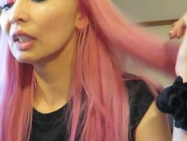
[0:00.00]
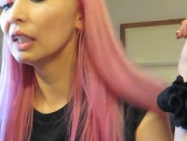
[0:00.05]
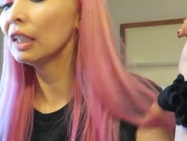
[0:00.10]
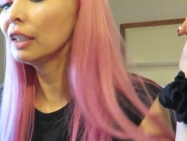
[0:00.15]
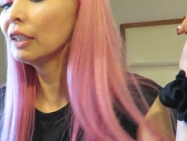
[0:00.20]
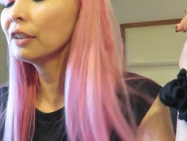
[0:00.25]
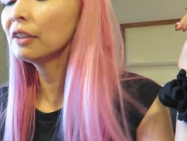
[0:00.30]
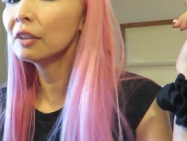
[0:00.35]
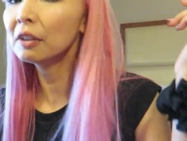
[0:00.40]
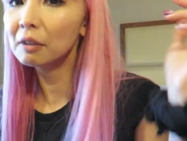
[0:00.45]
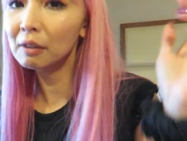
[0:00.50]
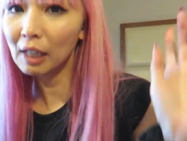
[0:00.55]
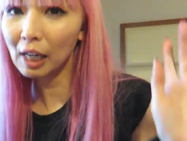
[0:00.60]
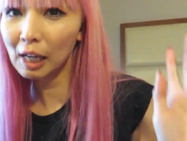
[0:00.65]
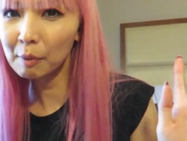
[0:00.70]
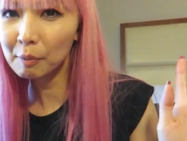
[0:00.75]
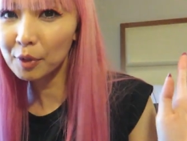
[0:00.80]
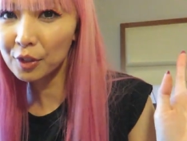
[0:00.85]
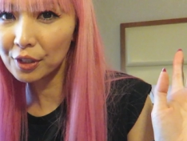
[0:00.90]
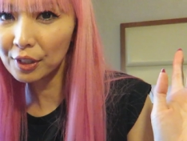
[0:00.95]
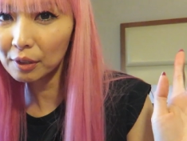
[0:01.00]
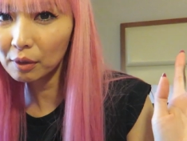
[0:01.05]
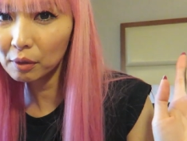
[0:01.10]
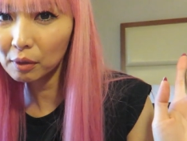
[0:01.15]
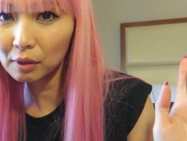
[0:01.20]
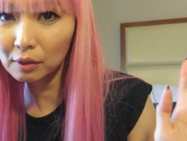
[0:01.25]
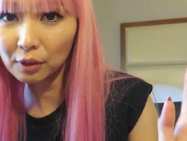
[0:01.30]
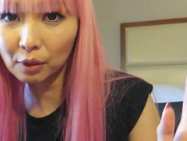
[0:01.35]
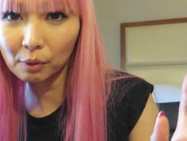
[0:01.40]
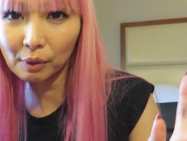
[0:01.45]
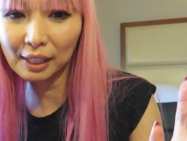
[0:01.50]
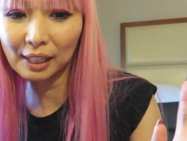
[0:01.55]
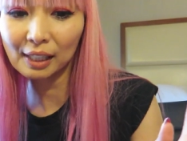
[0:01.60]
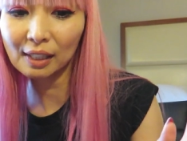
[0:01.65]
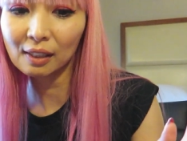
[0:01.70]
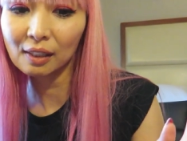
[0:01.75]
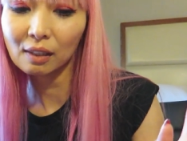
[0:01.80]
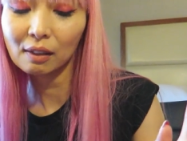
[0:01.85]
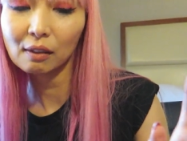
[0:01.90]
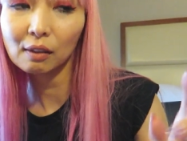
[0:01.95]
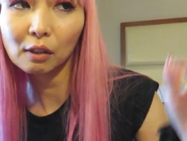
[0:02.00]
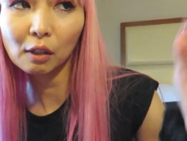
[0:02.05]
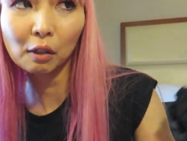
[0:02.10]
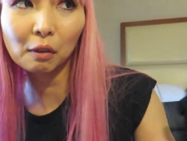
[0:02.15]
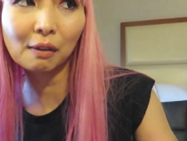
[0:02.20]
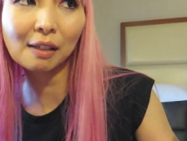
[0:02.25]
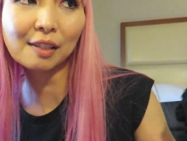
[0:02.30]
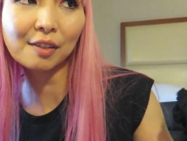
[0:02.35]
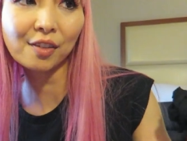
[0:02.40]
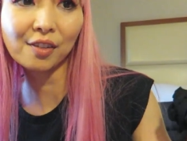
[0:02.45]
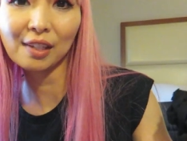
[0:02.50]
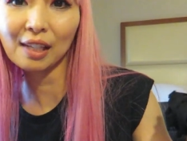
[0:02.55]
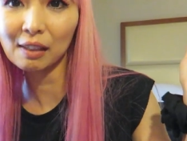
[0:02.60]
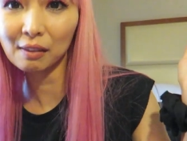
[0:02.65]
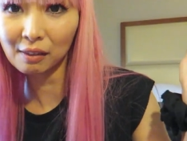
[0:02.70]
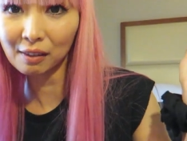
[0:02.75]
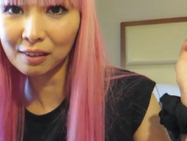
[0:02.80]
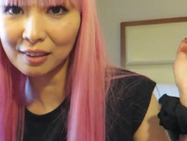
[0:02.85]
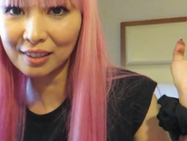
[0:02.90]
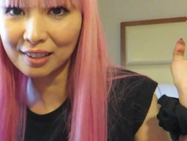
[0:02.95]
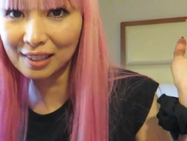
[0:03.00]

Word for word: And you know, I'm still doing Laura's nails